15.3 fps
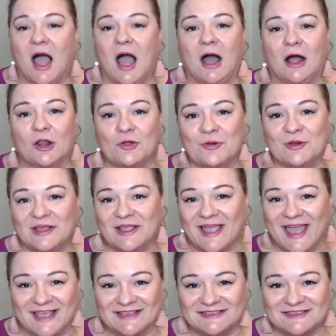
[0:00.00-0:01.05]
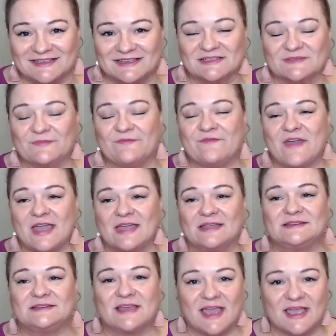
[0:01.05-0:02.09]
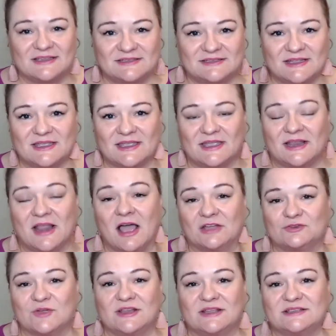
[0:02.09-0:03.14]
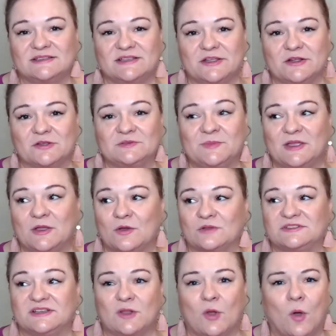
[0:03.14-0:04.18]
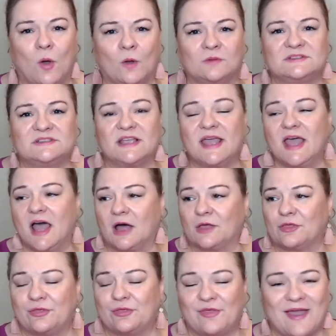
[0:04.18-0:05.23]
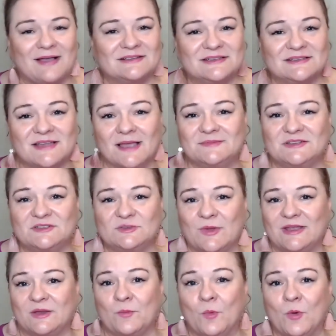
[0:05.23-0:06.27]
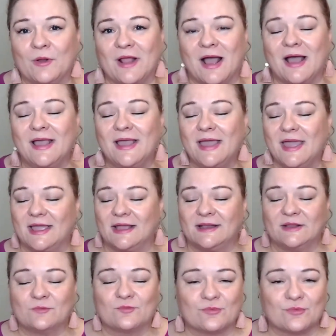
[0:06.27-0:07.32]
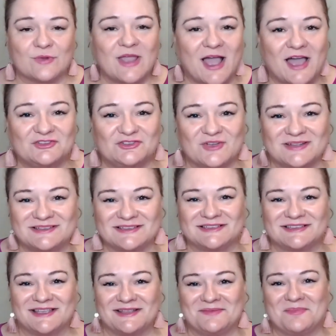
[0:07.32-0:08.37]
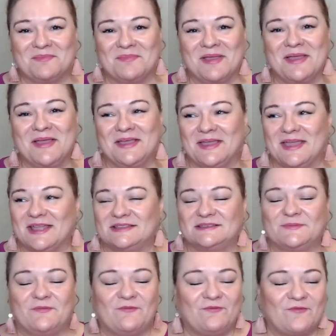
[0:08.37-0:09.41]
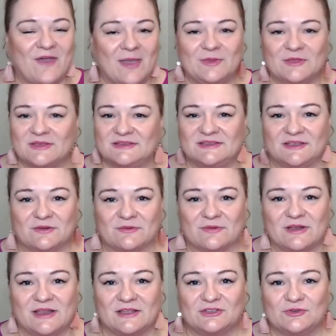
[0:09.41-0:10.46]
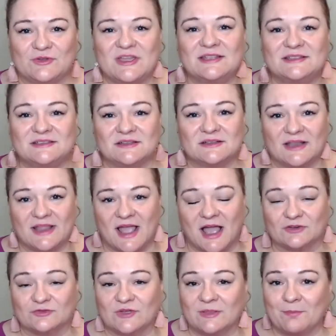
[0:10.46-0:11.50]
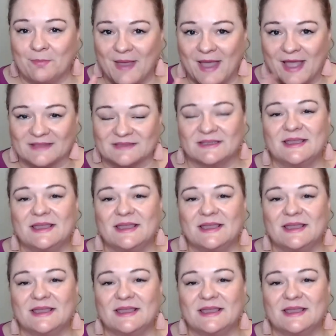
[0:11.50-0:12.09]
Hyaluronic acid is fantastic in hydrating serums because it holds 1,000 times its weight in water, and it rehydrates the skin. It's a fabulous ingredient to instantly hydrate. But